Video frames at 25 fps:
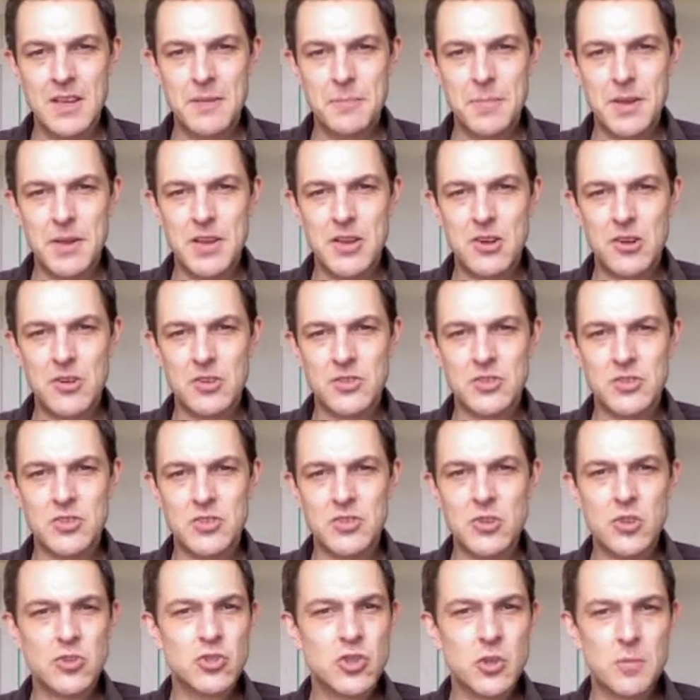Because
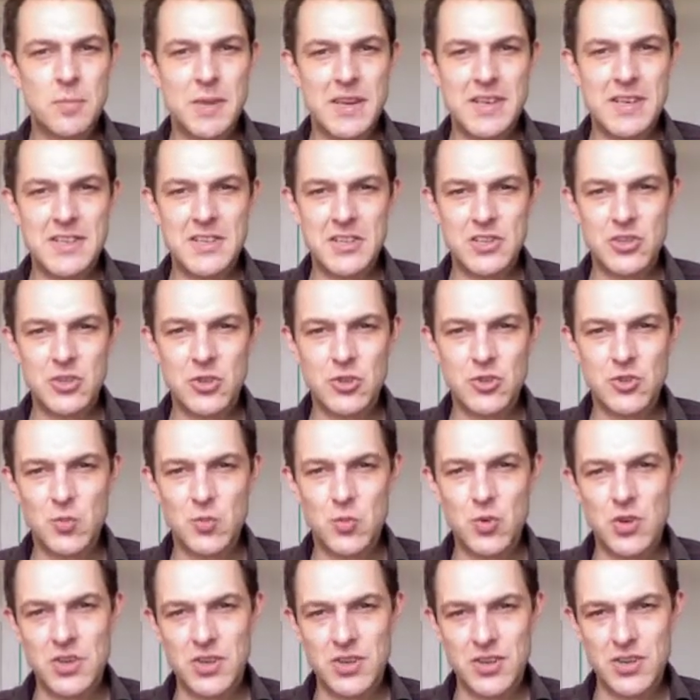social media does
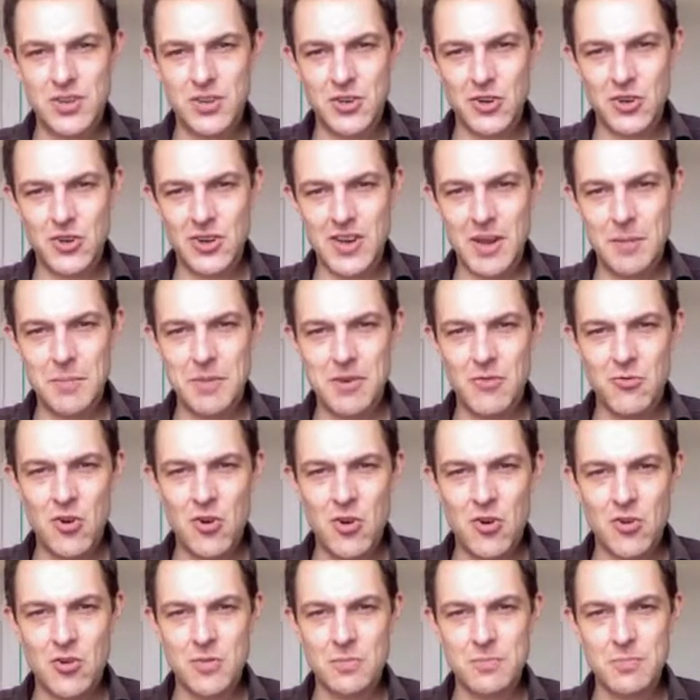work, don't get me
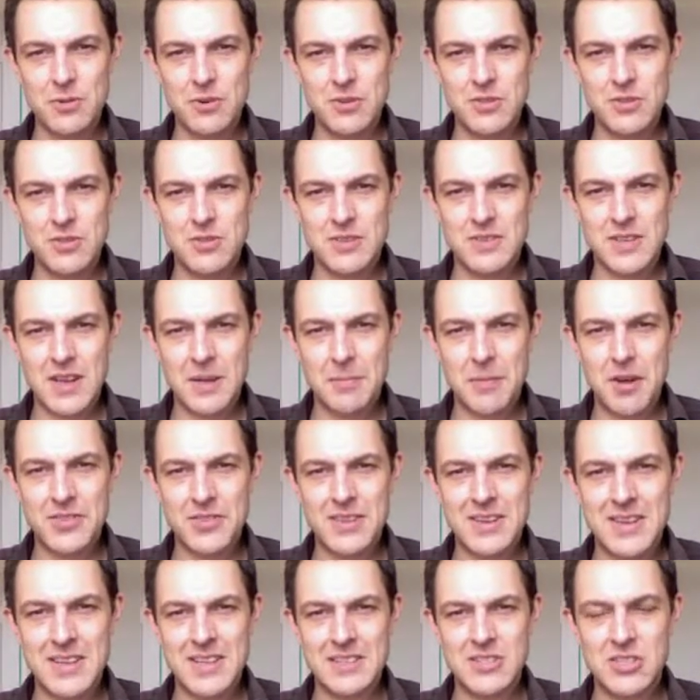wrong, but I
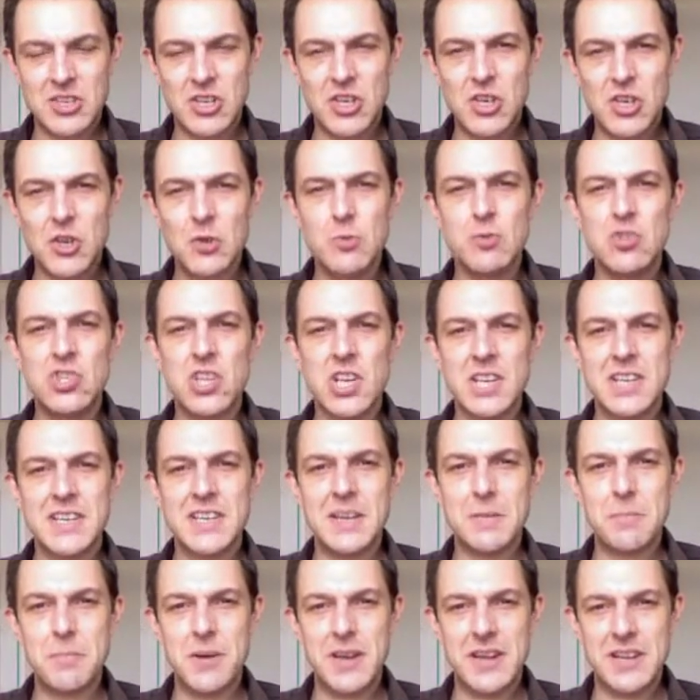think it's hugely
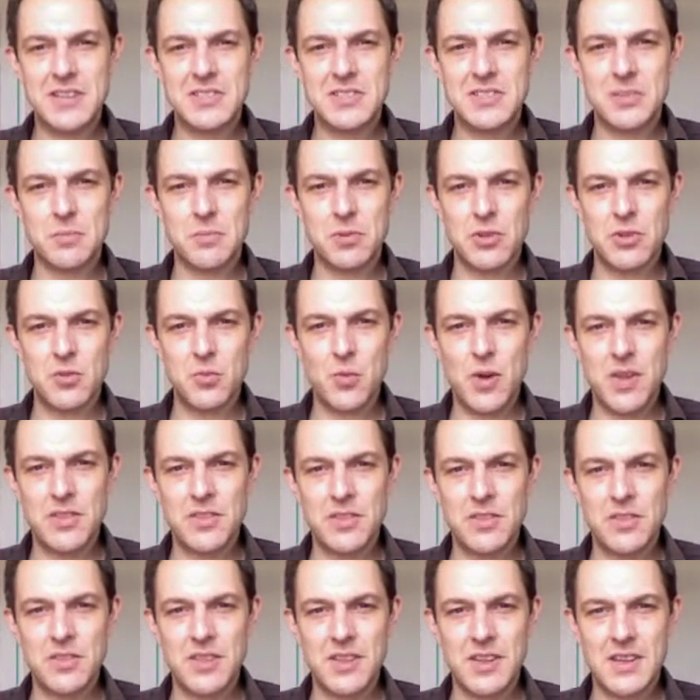debatable
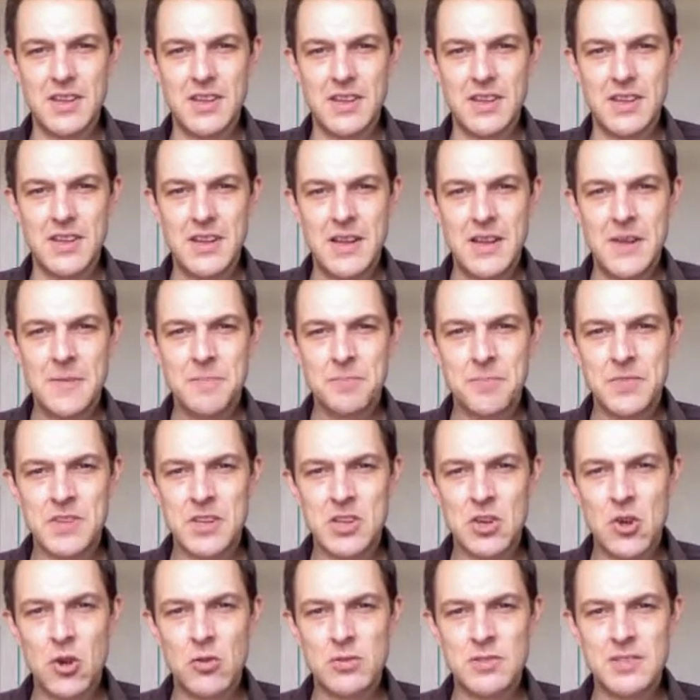whether the
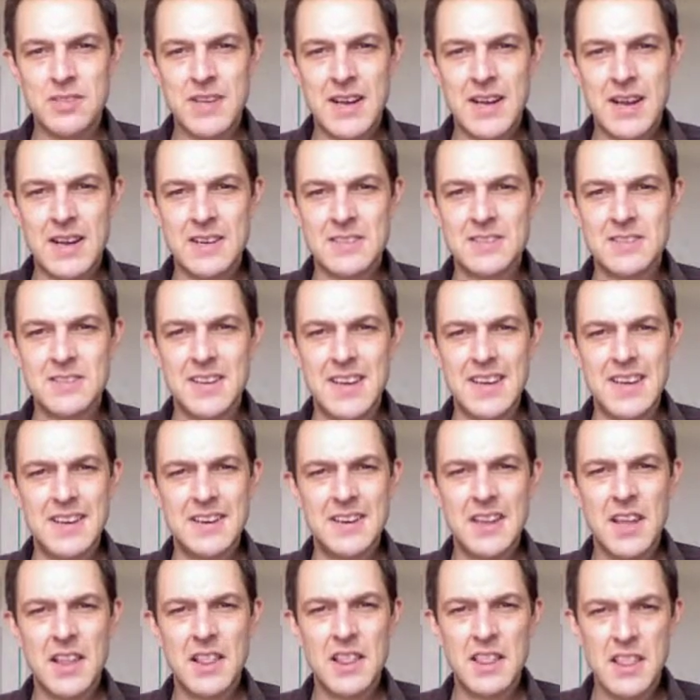contacts
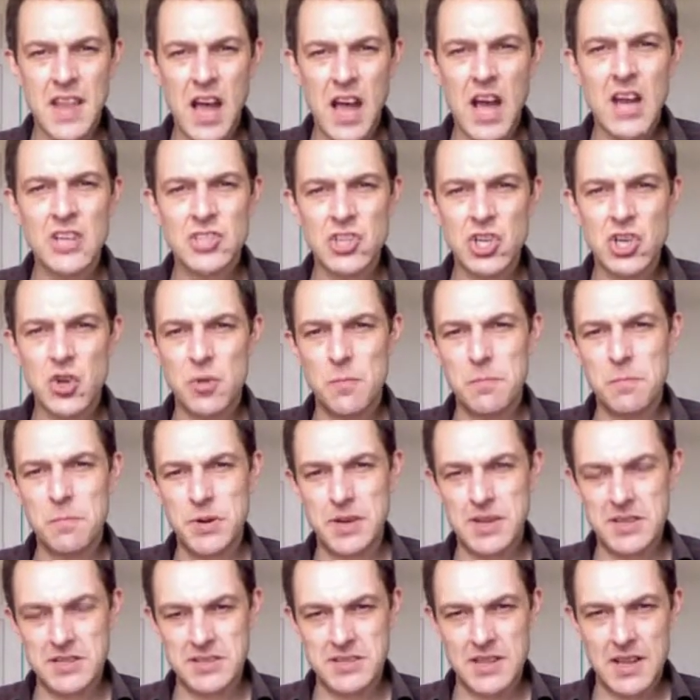in larger
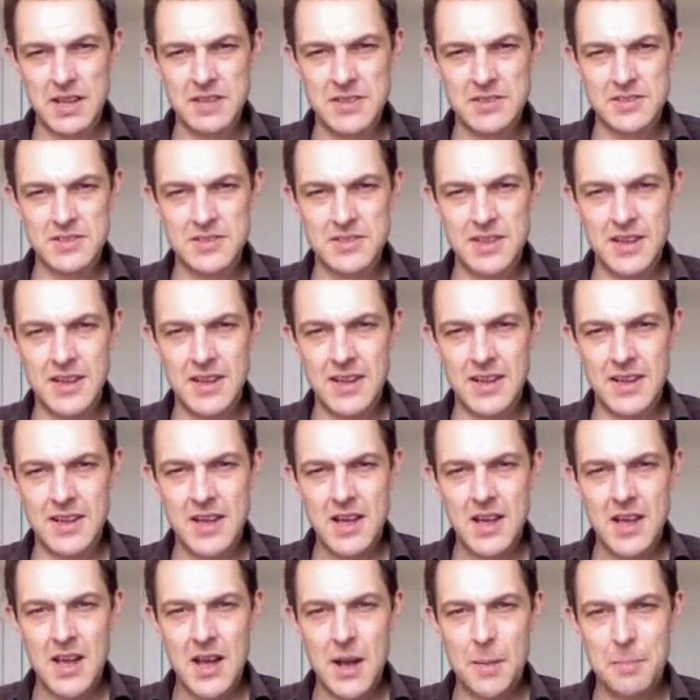companies, let's say,
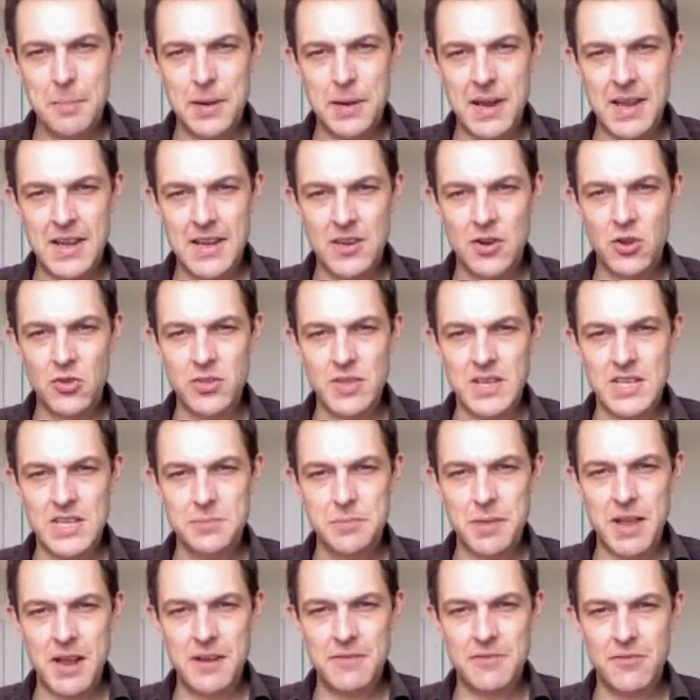are playing on these
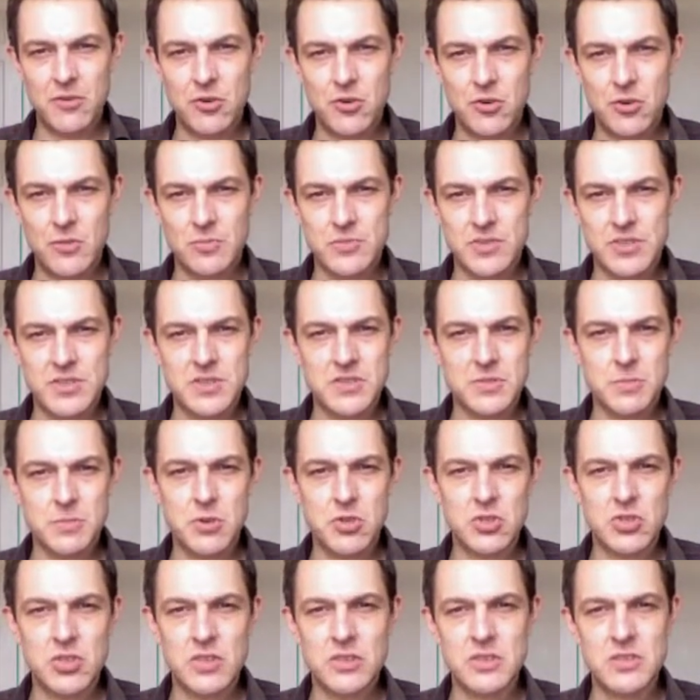platforms as
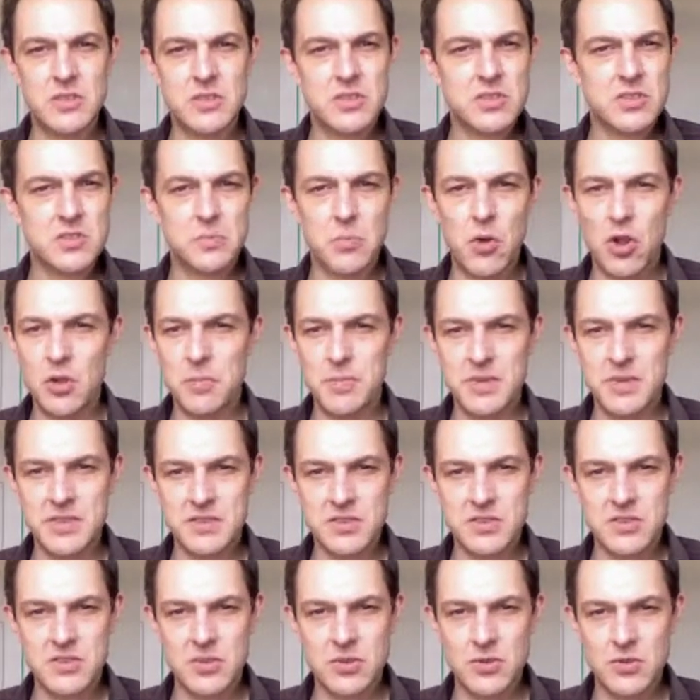much as small
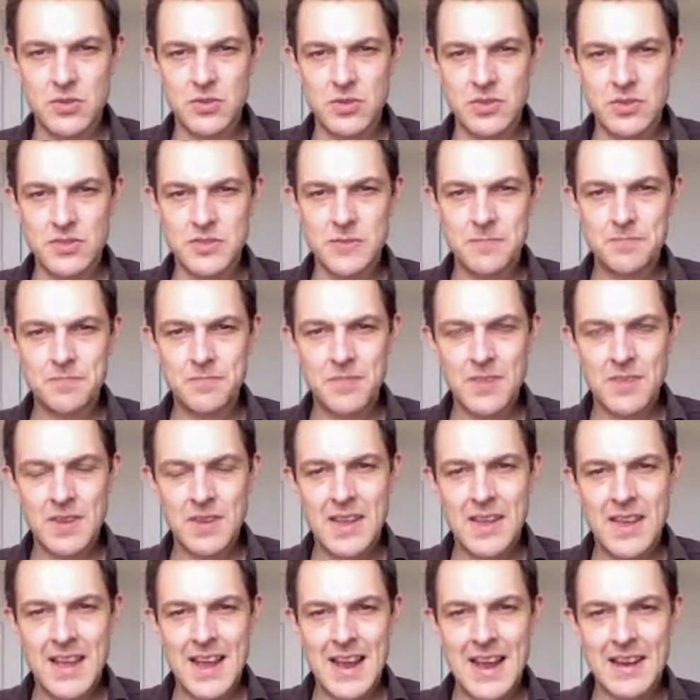business owners.
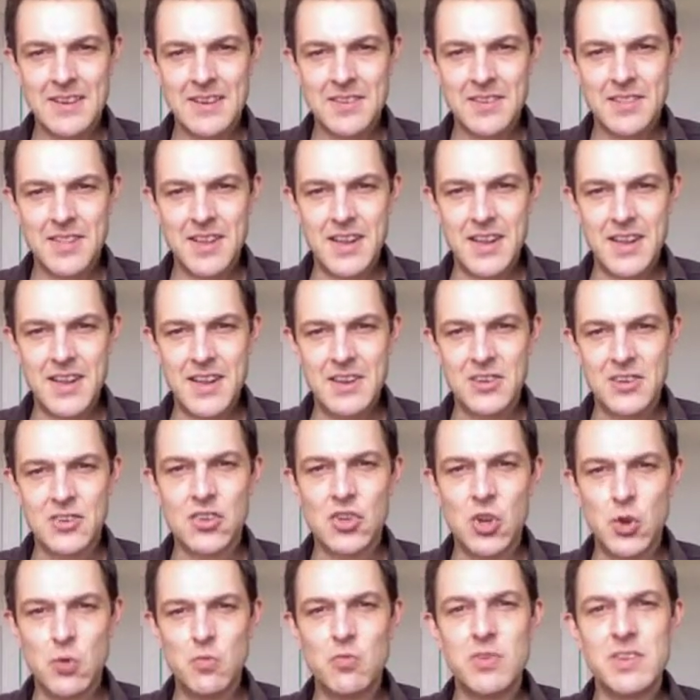And they
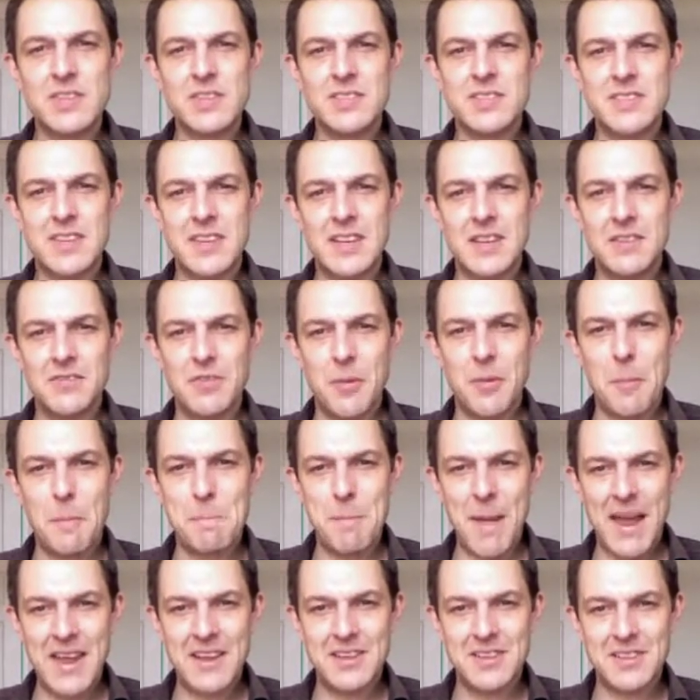do receive
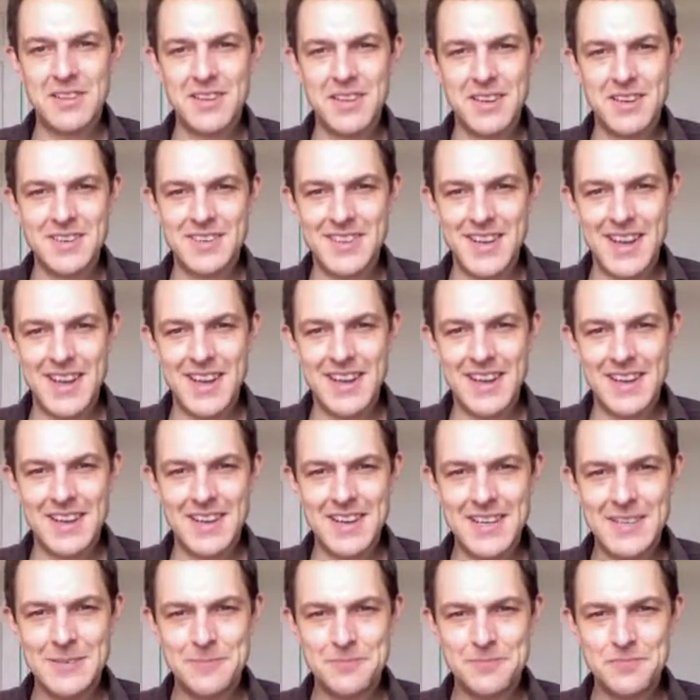mail
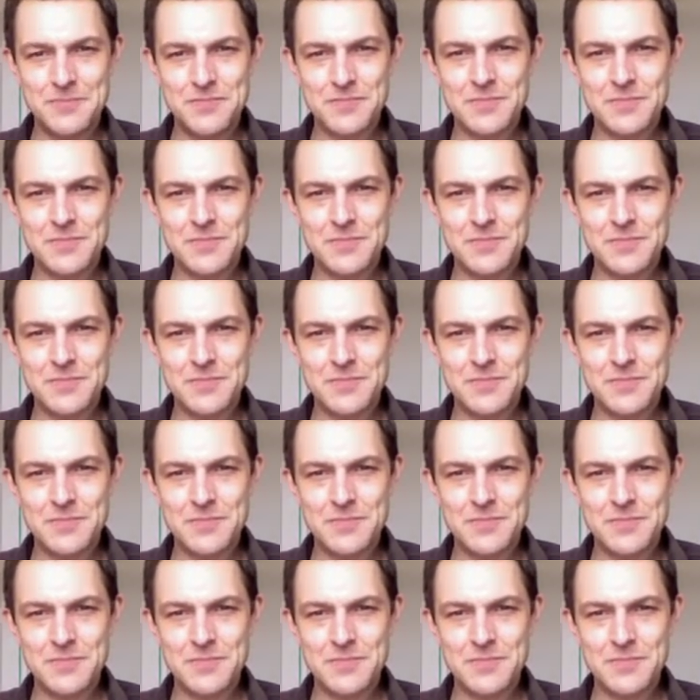daily.